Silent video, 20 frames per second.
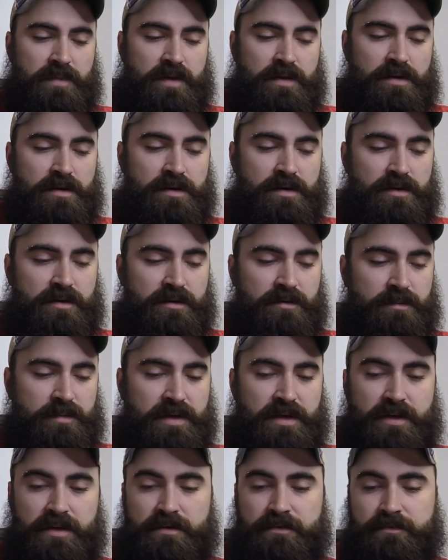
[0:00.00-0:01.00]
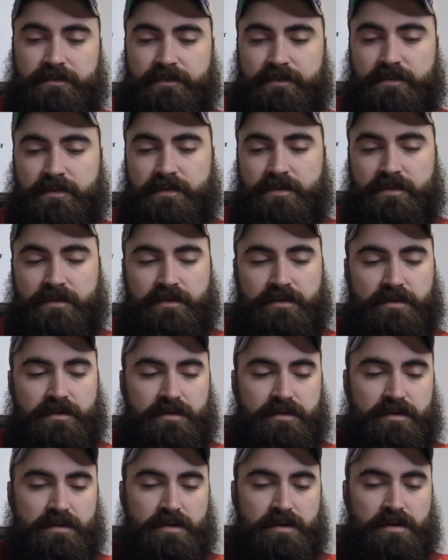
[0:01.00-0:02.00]
oh man,
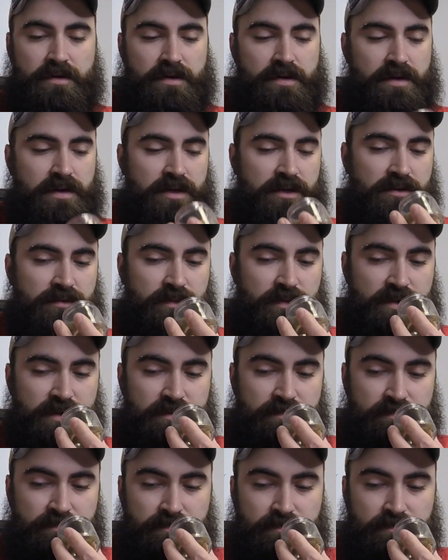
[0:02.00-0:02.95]
I just want to,